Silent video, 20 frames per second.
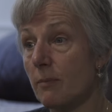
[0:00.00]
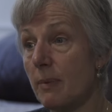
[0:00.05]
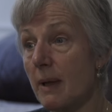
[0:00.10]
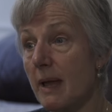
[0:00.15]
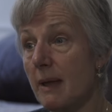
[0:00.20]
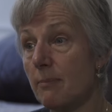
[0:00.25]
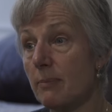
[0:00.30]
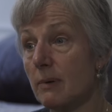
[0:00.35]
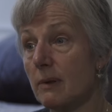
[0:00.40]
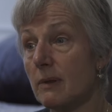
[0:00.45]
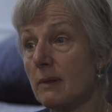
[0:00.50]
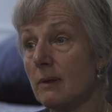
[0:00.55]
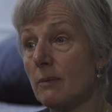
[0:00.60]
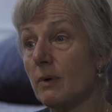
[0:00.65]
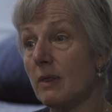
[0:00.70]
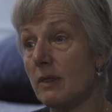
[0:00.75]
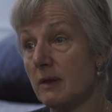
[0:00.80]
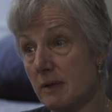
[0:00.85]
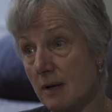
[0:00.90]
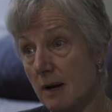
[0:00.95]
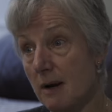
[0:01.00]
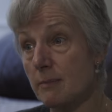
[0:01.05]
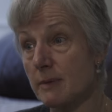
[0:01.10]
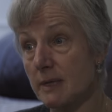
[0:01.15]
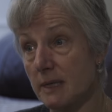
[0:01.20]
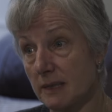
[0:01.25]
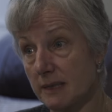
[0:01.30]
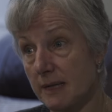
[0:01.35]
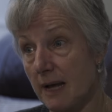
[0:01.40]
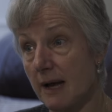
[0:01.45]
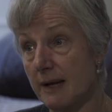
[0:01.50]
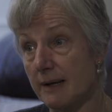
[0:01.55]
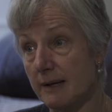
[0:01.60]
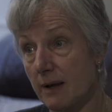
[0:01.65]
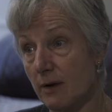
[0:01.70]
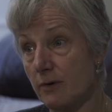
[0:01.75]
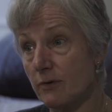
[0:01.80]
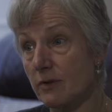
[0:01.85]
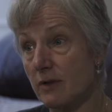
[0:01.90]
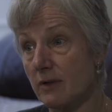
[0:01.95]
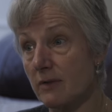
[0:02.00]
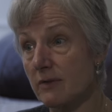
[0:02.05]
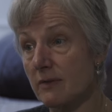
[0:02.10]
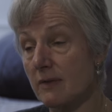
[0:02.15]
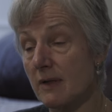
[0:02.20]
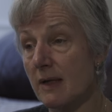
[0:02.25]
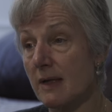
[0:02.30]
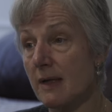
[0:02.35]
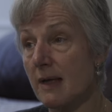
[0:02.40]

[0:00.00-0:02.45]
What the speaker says: people with a terminal diagnosis.